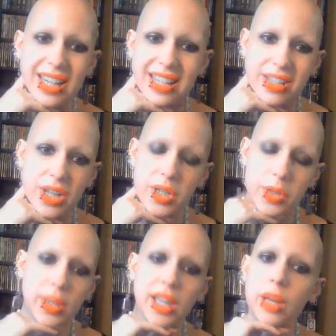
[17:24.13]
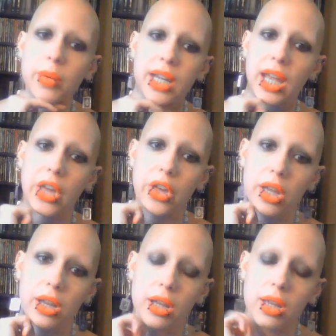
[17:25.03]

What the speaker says: and it's not doing anyone any good.